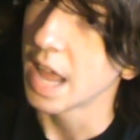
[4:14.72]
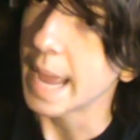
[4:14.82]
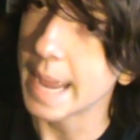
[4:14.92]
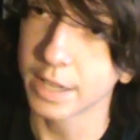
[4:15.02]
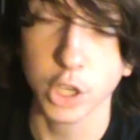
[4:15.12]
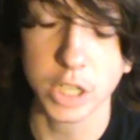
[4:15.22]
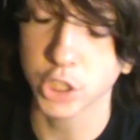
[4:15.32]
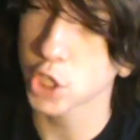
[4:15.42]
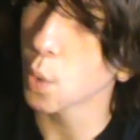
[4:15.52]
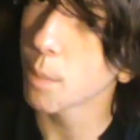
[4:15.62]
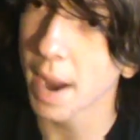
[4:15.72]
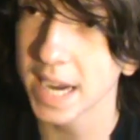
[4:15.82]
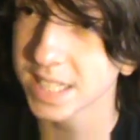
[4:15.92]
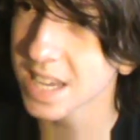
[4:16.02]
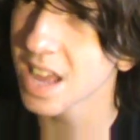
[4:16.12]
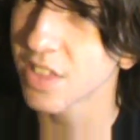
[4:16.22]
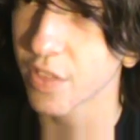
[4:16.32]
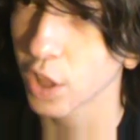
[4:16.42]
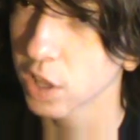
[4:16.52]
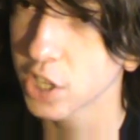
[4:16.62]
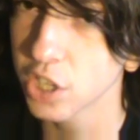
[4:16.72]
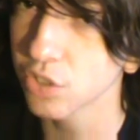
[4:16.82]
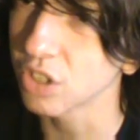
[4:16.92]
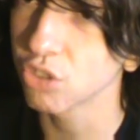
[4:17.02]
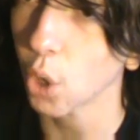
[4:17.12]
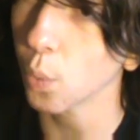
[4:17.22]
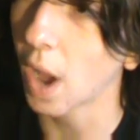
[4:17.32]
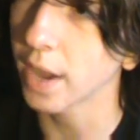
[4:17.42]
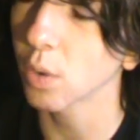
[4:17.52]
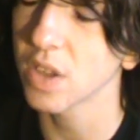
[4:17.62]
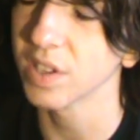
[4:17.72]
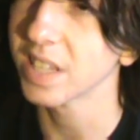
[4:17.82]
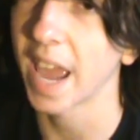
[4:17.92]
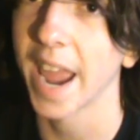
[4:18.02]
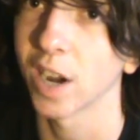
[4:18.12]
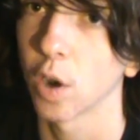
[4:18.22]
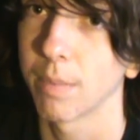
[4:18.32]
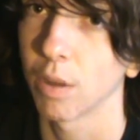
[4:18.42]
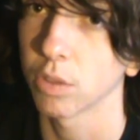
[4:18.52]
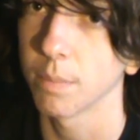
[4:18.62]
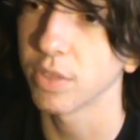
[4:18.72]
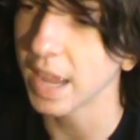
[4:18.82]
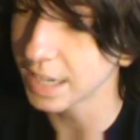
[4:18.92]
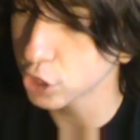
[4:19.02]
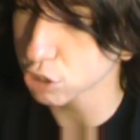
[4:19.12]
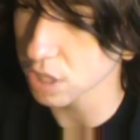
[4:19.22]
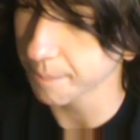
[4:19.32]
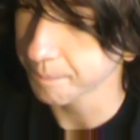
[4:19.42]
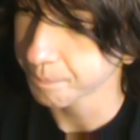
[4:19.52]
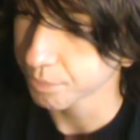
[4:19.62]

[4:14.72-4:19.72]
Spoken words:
it's just so amazing that the glitches I don't even care about them. It's just like,